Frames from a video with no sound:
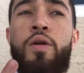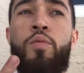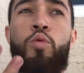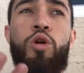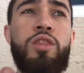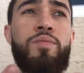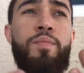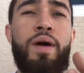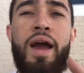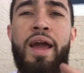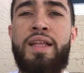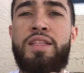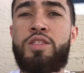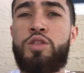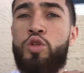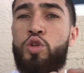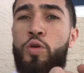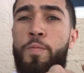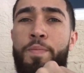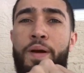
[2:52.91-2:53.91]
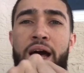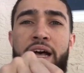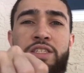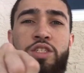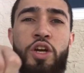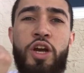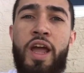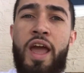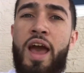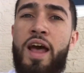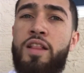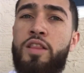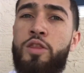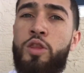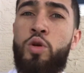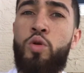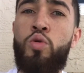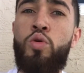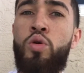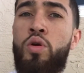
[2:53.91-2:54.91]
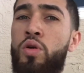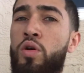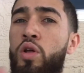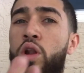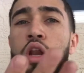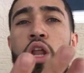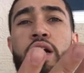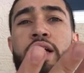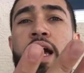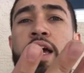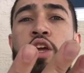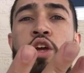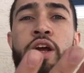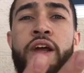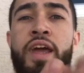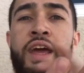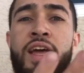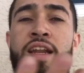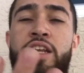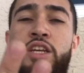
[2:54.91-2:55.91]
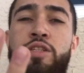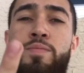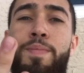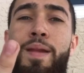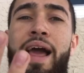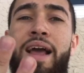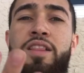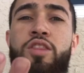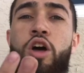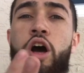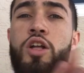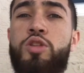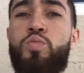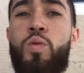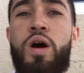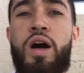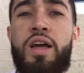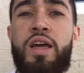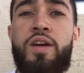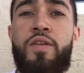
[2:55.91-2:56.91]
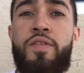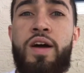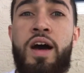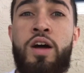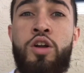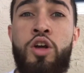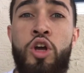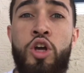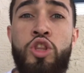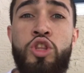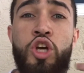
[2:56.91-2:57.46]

With mites, you pass your hand through, look at your hand, there's black dots walking around.